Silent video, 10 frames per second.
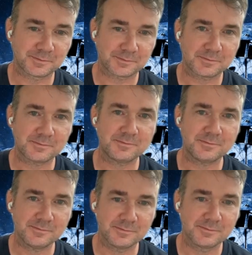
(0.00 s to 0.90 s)

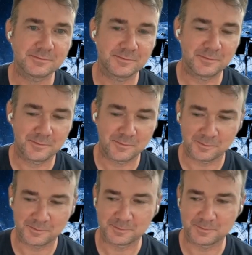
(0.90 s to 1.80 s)

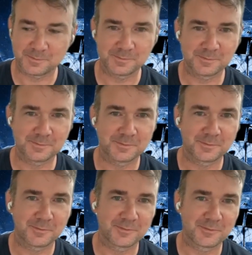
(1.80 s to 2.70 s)

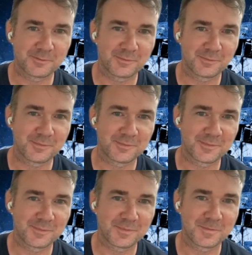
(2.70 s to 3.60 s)

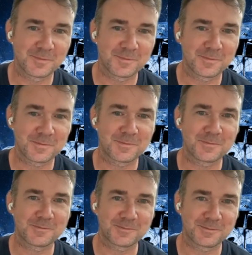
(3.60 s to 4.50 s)

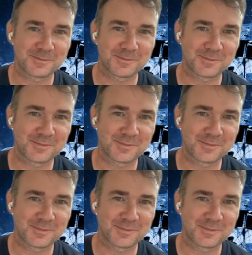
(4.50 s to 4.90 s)
This person isn't speaking.